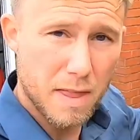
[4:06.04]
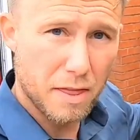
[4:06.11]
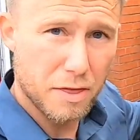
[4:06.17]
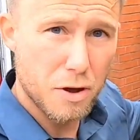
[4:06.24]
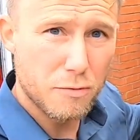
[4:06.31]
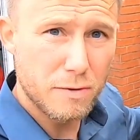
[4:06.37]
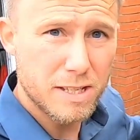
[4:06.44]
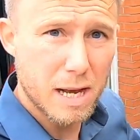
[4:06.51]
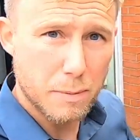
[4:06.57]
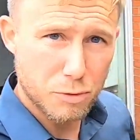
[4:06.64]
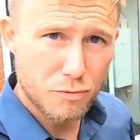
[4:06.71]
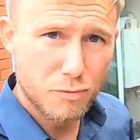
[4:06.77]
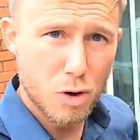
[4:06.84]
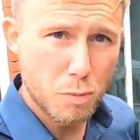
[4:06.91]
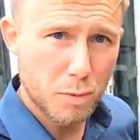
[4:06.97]
That 3rd
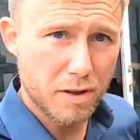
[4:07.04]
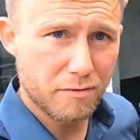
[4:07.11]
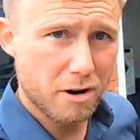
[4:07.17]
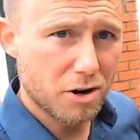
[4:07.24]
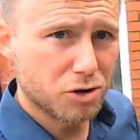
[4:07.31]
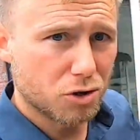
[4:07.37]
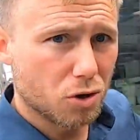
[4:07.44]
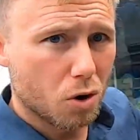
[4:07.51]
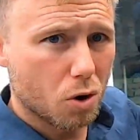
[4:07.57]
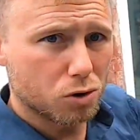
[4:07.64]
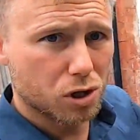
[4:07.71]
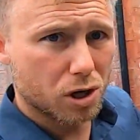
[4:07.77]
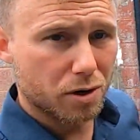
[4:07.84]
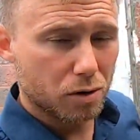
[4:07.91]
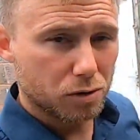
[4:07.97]
reception room with the French
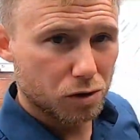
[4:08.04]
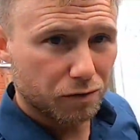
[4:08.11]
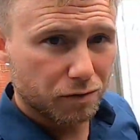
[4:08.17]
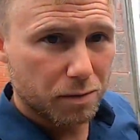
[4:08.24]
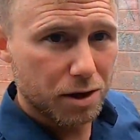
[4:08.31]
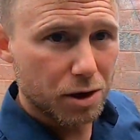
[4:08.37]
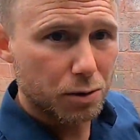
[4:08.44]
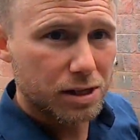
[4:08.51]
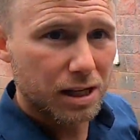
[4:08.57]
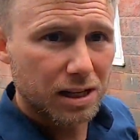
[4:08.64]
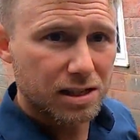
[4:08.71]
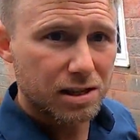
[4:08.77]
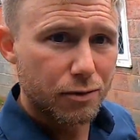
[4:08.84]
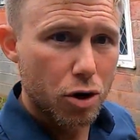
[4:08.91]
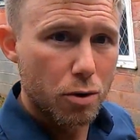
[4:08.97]
doors, and also from the
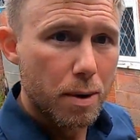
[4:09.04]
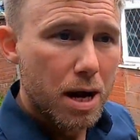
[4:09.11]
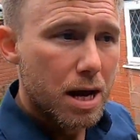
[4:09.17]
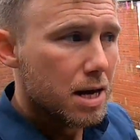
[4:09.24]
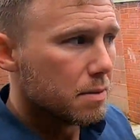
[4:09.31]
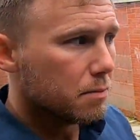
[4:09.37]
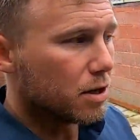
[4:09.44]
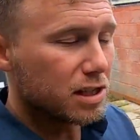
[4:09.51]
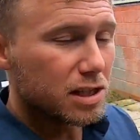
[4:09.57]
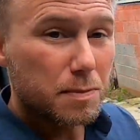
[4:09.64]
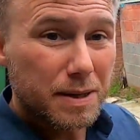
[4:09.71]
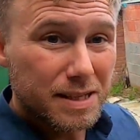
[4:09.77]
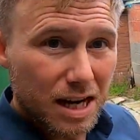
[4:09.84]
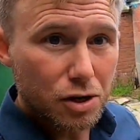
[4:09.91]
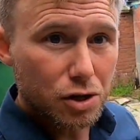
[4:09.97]
utility room. But it's the
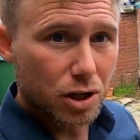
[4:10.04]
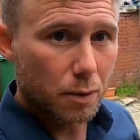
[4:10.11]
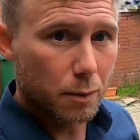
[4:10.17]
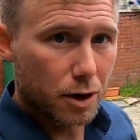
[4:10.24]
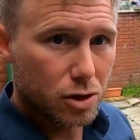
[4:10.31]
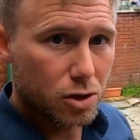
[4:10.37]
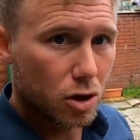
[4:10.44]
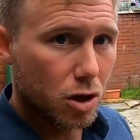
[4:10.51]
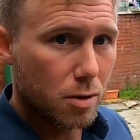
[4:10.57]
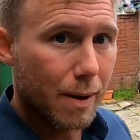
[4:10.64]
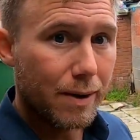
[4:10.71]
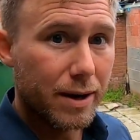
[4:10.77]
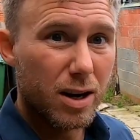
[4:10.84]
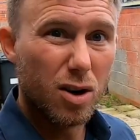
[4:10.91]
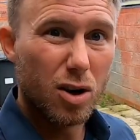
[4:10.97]
potential I want to talk
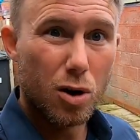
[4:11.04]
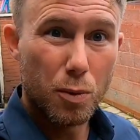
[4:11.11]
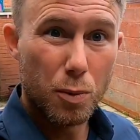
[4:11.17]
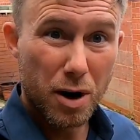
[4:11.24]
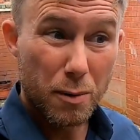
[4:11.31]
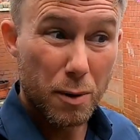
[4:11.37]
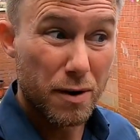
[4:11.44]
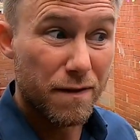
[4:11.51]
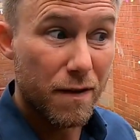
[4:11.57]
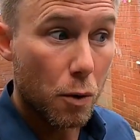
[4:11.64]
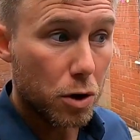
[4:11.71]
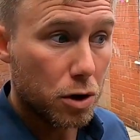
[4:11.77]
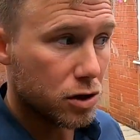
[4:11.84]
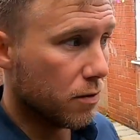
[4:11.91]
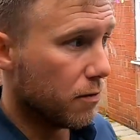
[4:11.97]
about here, or what I want to
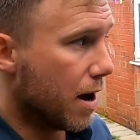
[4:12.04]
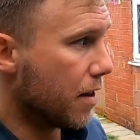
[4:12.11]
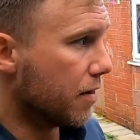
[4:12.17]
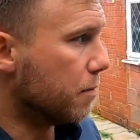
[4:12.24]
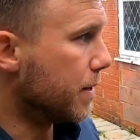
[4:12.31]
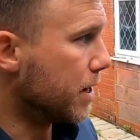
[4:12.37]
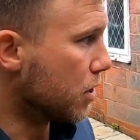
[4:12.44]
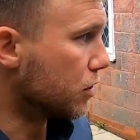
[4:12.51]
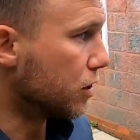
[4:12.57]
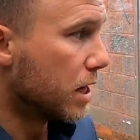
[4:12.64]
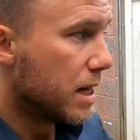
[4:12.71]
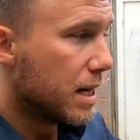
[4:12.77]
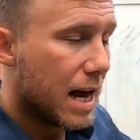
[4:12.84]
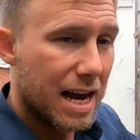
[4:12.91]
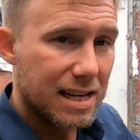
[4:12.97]
focus on rather, because
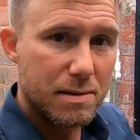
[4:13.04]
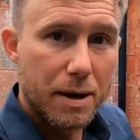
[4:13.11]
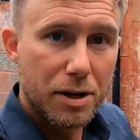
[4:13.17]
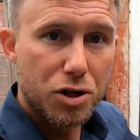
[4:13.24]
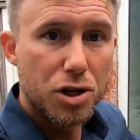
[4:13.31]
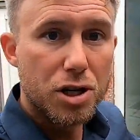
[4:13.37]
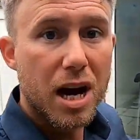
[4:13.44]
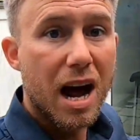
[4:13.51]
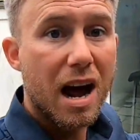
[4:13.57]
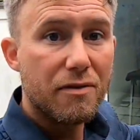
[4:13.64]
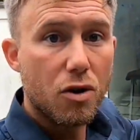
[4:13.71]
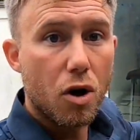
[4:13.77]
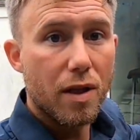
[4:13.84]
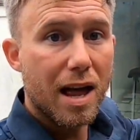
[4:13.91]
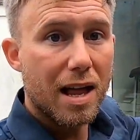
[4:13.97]
as I mentioned, you
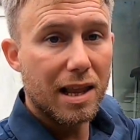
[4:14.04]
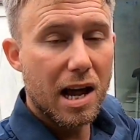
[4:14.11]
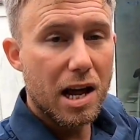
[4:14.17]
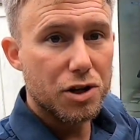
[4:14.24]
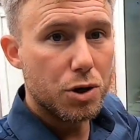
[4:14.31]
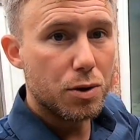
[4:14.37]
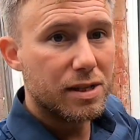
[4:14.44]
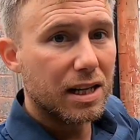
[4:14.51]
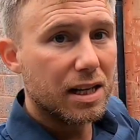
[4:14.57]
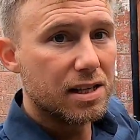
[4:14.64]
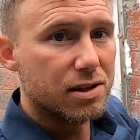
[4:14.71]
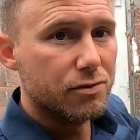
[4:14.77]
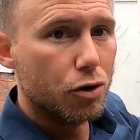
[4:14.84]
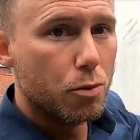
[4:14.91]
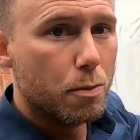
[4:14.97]
have got that large
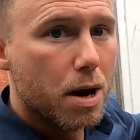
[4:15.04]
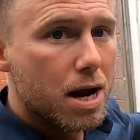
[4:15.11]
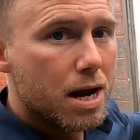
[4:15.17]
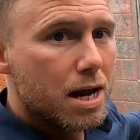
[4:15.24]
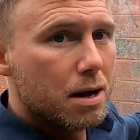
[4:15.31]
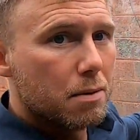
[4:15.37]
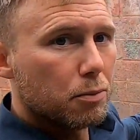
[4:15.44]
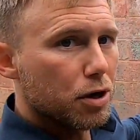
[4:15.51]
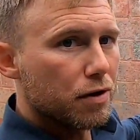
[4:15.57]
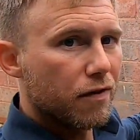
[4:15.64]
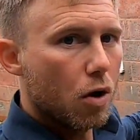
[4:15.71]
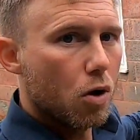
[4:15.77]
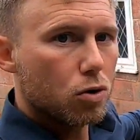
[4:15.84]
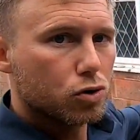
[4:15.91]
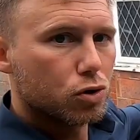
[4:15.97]
utility room, but
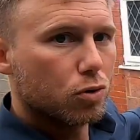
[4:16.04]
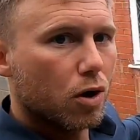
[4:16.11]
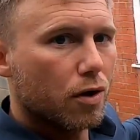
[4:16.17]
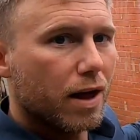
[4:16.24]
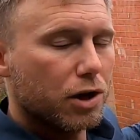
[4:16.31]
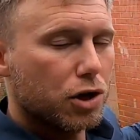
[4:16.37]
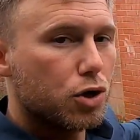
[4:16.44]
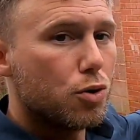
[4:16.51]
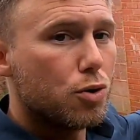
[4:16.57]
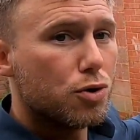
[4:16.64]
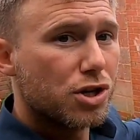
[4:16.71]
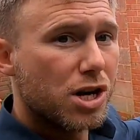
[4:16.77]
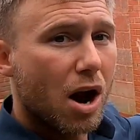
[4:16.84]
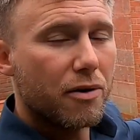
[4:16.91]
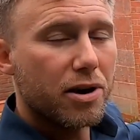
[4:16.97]
you've also got that
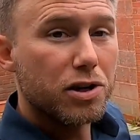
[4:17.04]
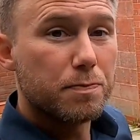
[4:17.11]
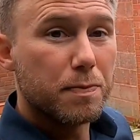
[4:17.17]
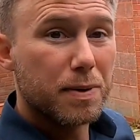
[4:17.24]
huge garage